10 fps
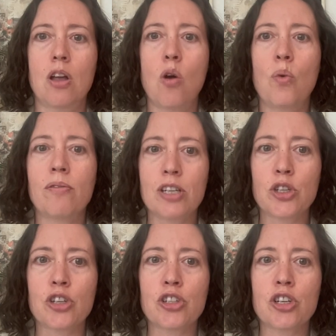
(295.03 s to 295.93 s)
When
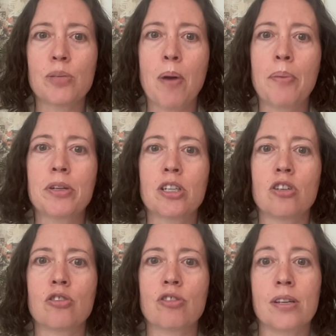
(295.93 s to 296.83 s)
researchers publish
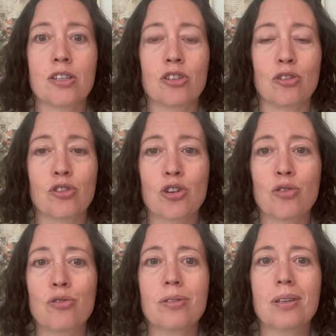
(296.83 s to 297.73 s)
in traditional
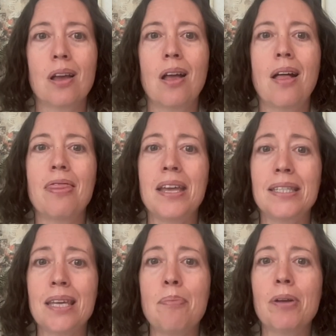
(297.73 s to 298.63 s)
journals, they
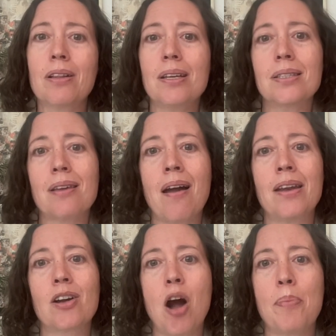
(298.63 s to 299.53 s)
typically sign
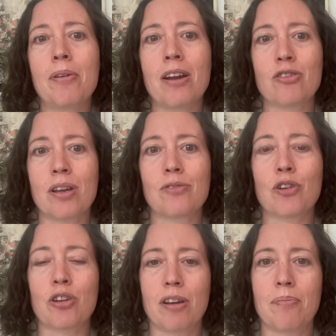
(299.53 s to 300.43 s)
a copyright transfer
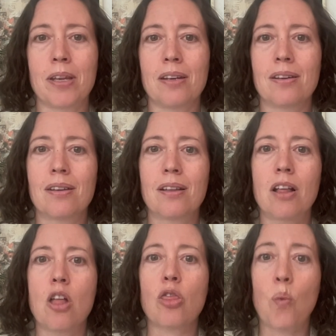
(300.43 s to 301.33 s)
agreement.
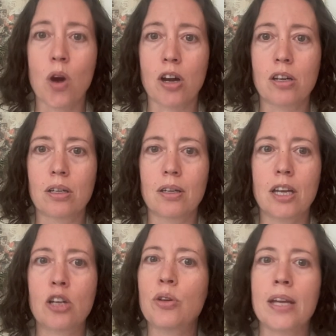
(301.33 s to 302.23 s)
the work,
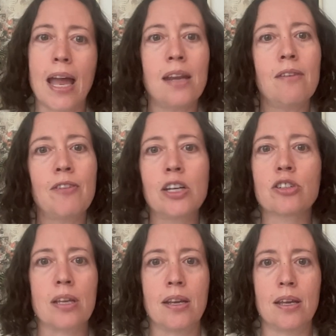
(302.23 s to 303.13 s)
including any figures
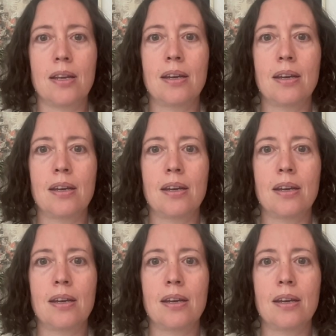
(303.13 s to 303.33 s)
in it,